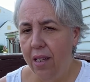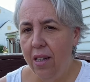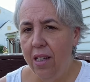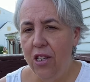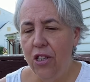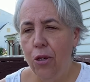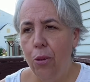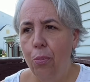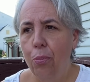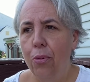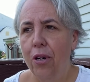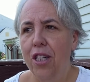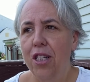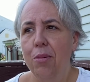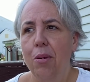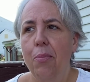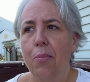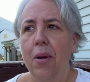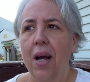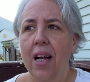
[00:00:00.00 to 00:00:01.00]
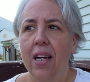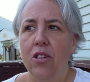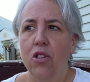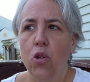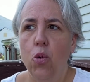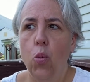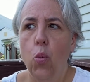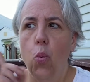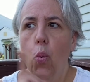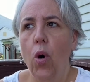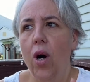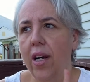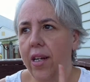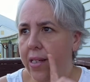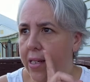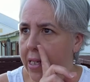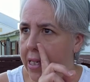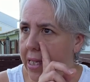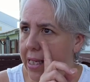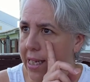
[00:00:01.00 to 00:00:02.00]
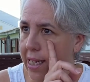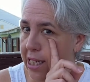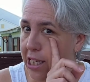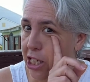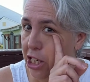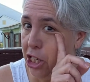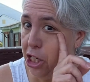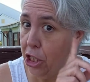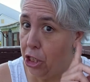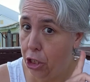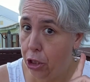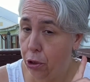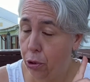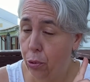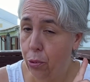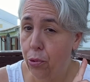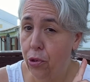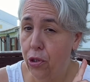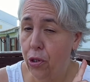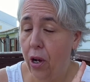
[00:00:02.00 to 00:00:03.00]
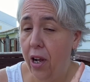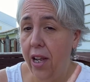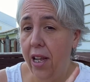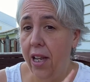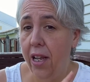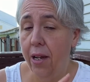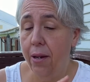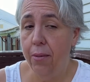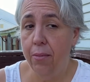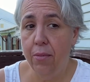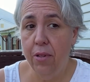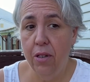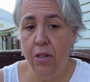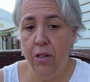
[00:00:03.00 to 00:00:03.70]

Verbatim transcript: So it brings me back to one sixty-two. So I am